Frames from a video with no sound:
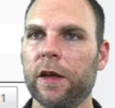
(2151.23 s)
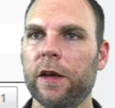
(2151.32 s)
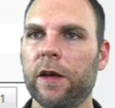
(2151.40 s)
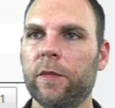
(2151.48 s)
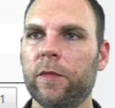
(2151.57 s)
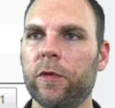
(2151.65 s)

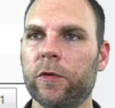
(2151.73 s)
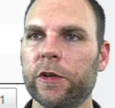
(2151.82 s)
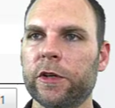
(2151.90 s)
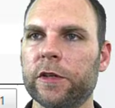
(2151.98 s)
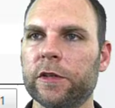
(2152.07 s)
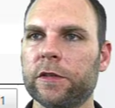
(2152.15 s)
Or you
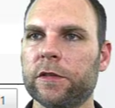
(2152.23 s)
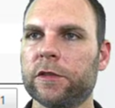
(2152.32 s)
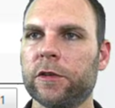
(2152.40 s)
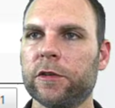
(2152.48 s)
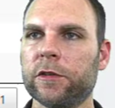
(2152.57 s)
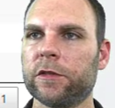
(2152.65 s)
can
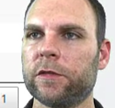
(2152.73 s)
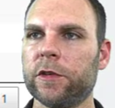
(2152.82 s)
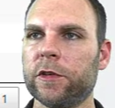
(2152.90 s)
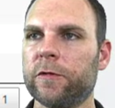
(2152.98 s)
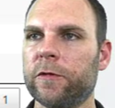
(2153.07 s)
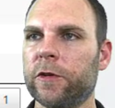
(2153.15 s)
search
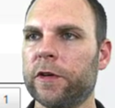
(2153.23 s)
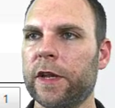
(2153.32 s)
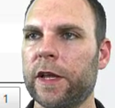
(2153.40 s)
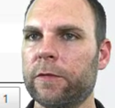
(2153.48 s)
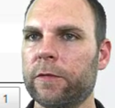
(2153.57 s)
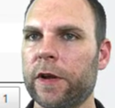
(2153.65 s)
just for a
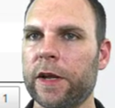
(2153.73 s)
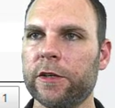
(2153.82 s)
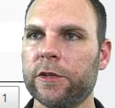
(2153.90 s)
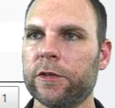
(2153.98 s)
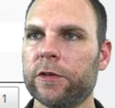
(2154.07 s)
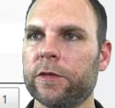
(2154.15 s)
date
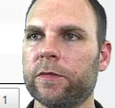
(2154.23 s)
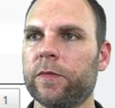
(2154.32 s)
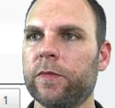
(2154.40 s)
range, or